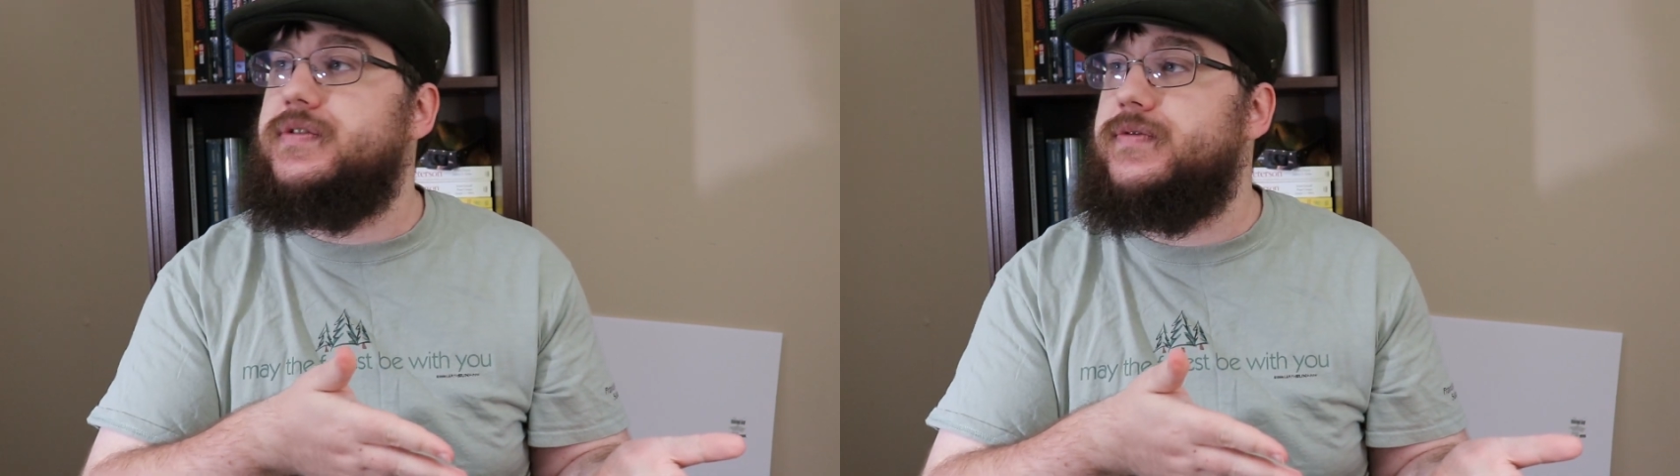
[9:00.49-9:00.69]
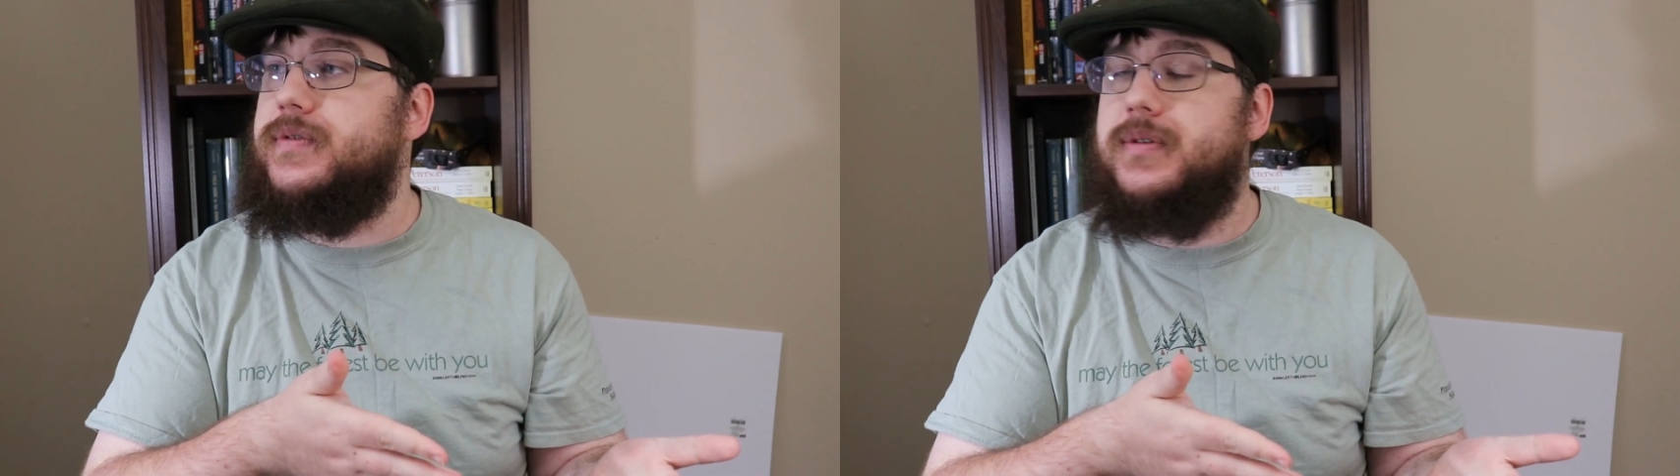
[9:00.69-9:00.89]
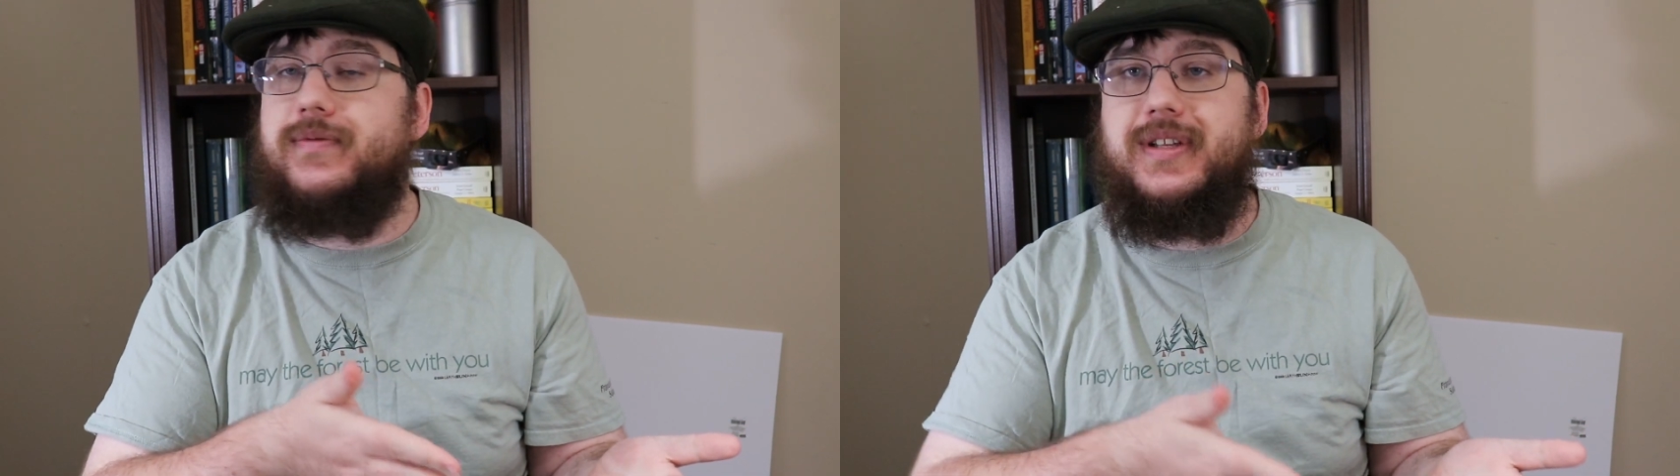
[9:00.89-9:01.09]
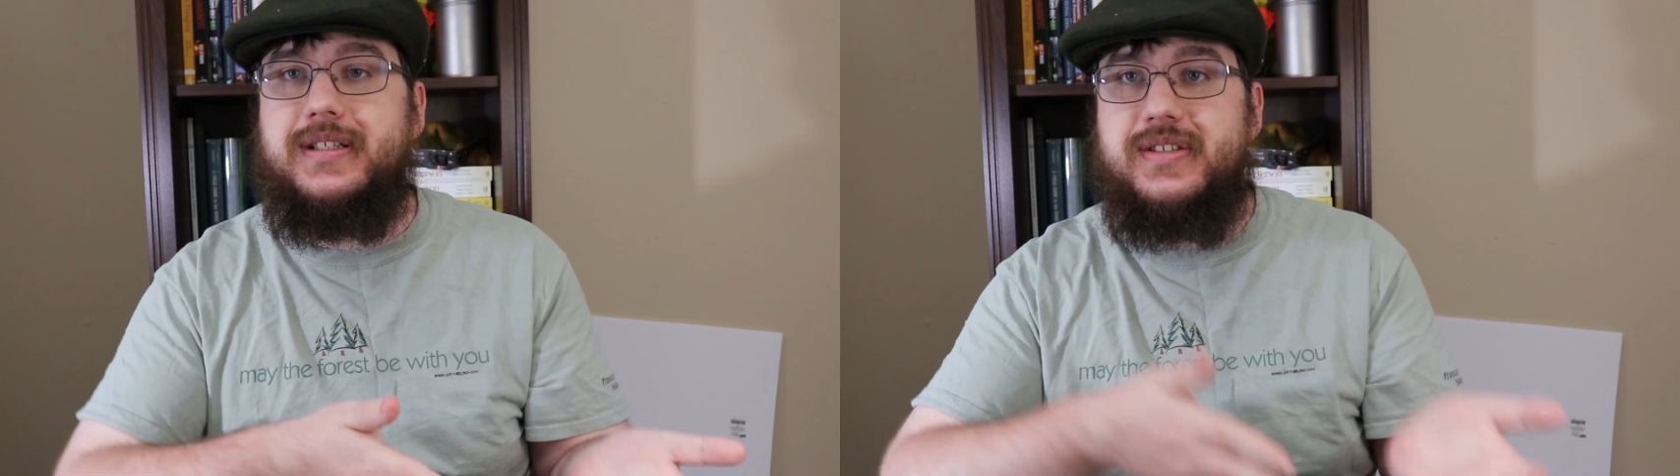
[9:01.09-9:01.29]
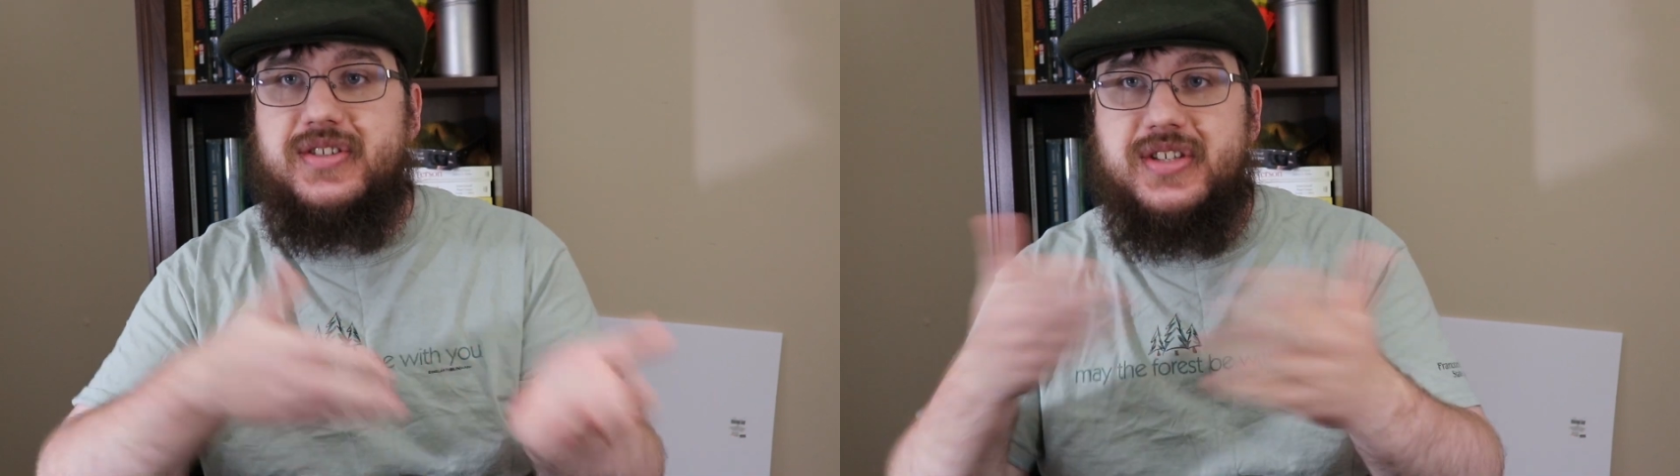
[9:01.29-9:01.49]
for
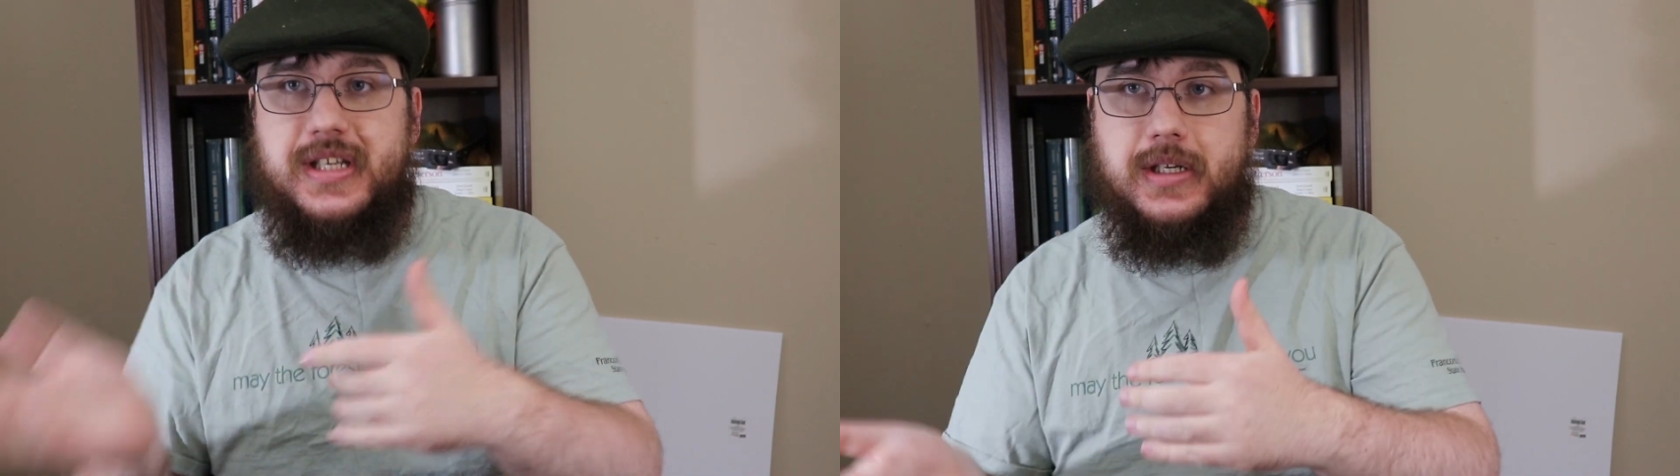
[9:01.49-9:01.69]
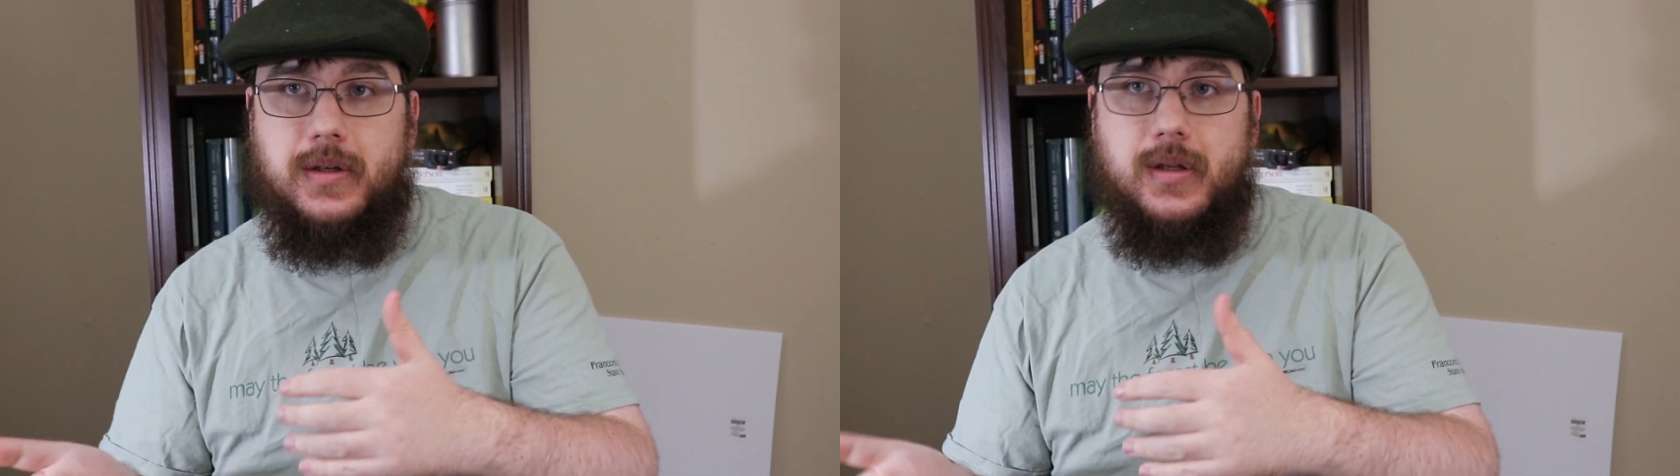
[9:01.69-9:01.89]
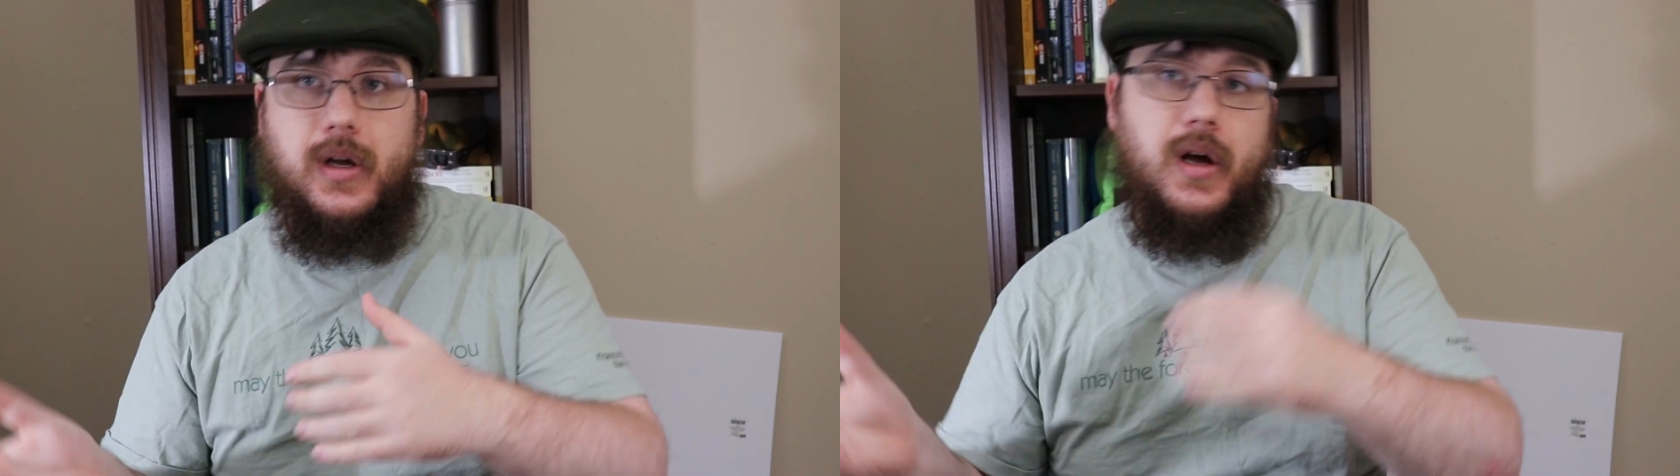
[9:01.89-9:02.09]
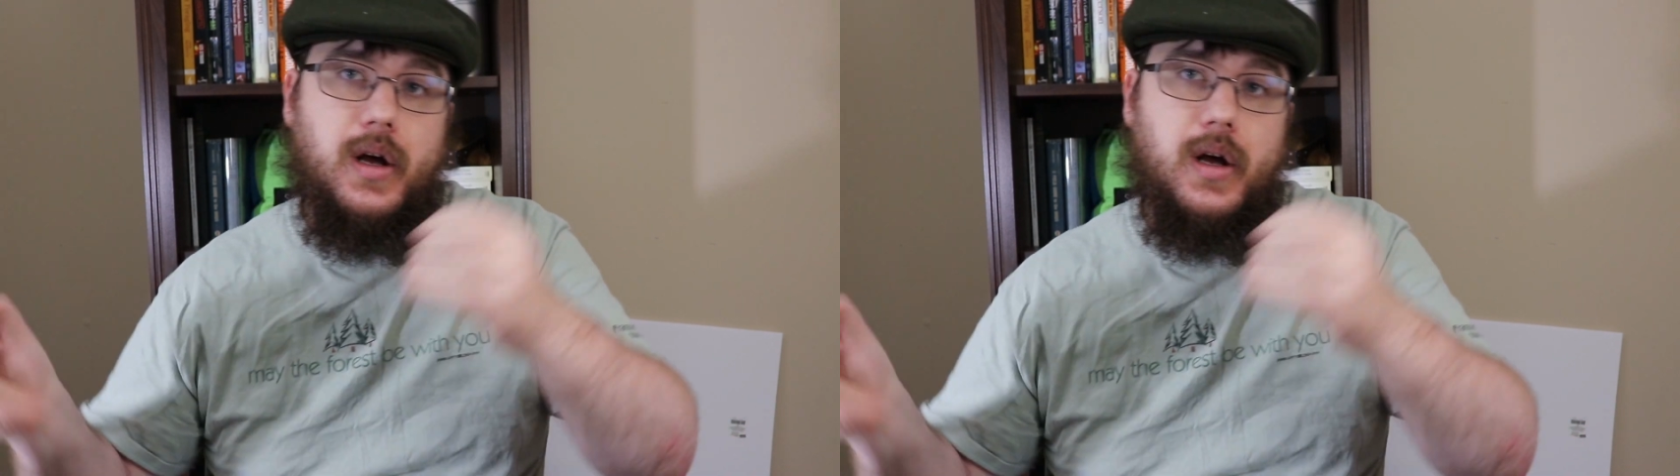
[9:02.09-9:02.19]
flint and steel.